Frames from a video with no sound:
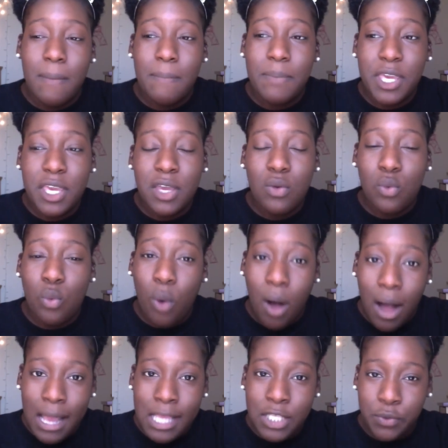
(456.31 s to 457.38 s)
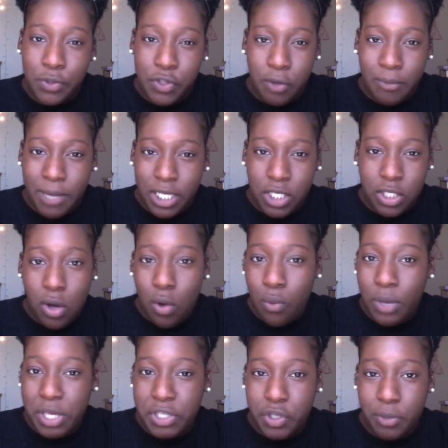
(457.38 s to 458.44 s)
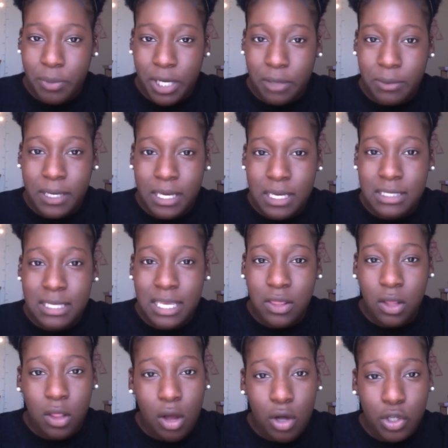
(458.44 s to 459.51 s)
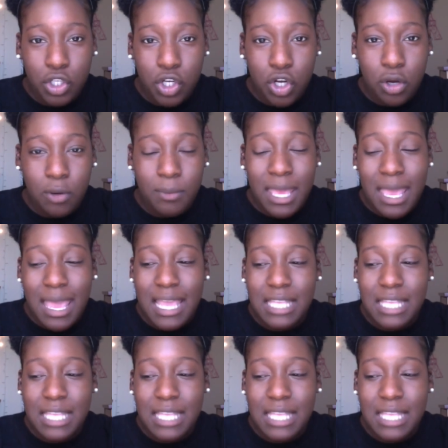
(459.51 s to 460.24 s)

Be wise with your money. Don't waste your money, because in the long term,